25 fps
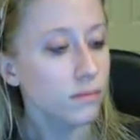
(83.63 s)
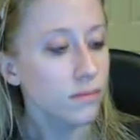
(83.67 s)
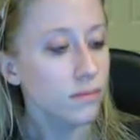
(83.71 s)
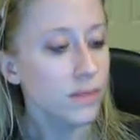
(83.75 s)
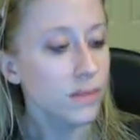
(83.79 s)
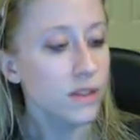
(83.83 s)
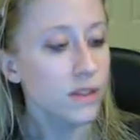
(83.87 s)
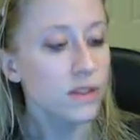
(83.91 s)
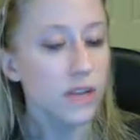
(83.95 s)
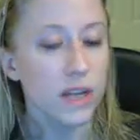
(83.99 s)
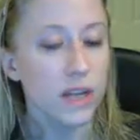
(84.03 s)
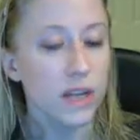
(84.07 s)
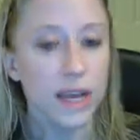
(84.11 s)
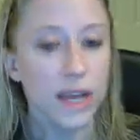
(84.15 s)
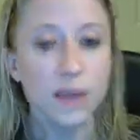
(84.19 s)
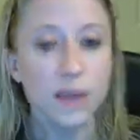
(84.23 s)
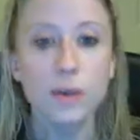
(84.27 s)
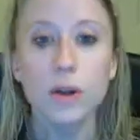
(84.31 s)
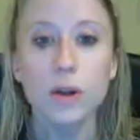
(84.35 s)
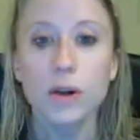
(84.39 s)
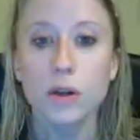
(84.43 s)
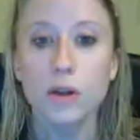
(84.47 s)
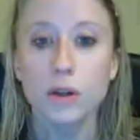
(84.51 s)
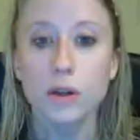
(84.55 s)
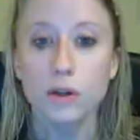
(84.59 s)
And today we
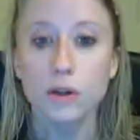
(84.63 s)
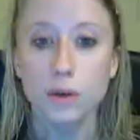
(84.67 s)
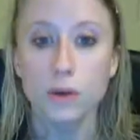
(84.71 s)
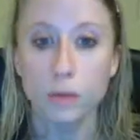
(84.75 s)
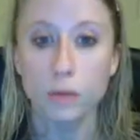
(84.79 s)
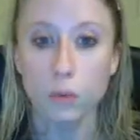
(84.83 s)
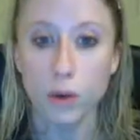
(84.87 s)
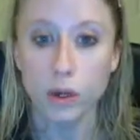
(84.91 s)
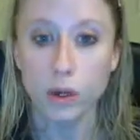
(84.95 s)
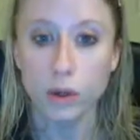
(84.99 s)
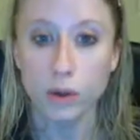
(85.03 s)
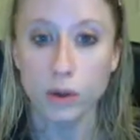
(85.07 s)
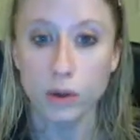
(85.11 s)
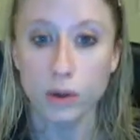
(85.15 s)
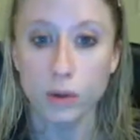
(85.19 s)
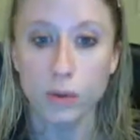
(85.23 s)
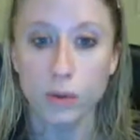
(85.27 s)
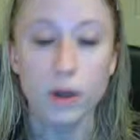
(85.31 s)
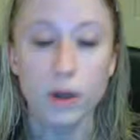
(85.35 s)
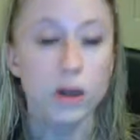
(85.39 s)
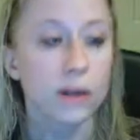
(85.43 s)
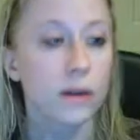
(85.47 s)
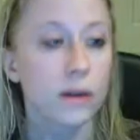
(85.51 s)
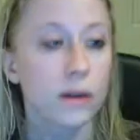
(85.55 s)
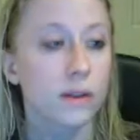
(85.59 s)
are going to learn one note. We're
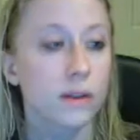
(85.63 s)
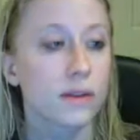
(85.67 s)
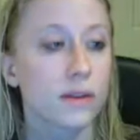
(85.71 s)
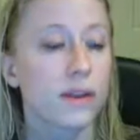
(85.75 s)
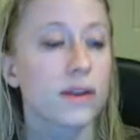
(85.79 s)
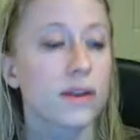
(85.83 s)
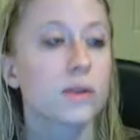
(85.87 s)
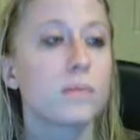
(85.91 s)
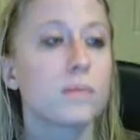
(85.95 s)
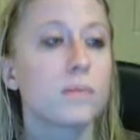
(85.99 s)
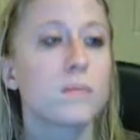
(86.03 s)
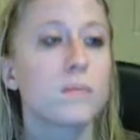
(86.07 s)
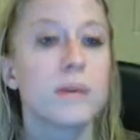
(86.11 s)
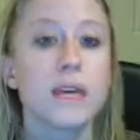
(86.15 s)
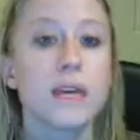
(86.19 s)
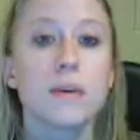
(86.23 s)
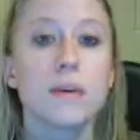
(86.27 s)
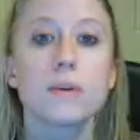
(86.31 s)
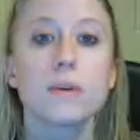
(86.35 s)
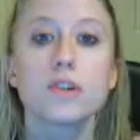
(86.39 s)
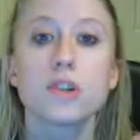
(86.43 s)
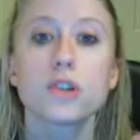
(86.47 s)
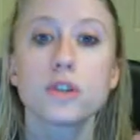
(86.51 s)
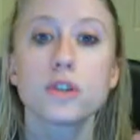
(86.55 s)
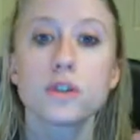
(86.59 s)
going to learn the letter B,
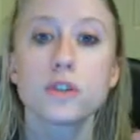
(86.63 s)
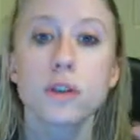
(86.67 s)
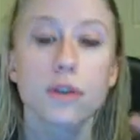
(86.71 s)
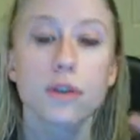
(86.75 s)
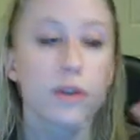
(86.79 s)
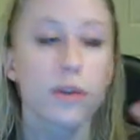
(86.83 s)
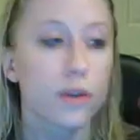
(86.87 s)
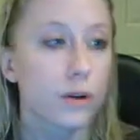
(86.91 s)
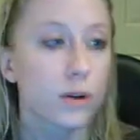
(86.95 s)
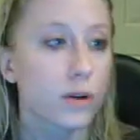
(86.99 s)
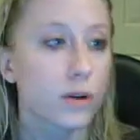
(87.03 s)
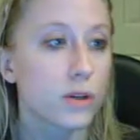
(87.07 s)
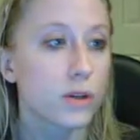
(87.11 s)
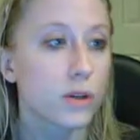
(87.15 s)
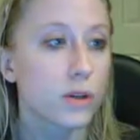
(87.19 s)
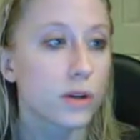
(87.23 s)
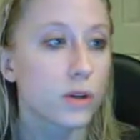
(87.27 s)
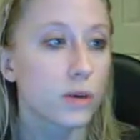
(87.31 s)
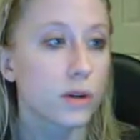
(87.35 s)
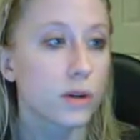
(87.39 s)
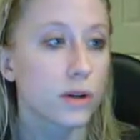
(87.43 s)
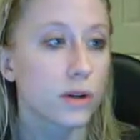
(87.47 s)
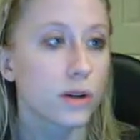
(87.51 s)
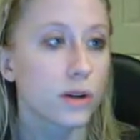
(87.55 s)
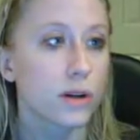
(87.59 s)
which is the third note
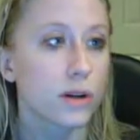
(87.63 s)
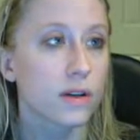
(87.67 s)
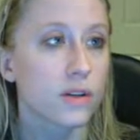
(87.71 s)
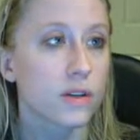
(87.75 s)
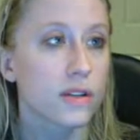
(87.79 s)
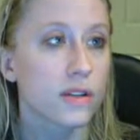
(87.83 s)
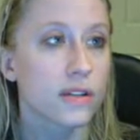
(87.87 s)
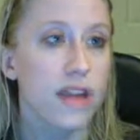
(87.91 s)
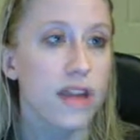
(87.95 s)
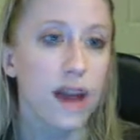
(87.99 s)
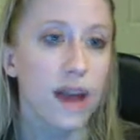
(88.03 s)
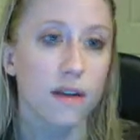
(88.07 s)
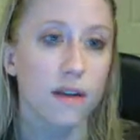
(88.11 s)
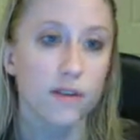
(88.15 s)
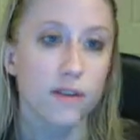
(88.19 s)
on our staff.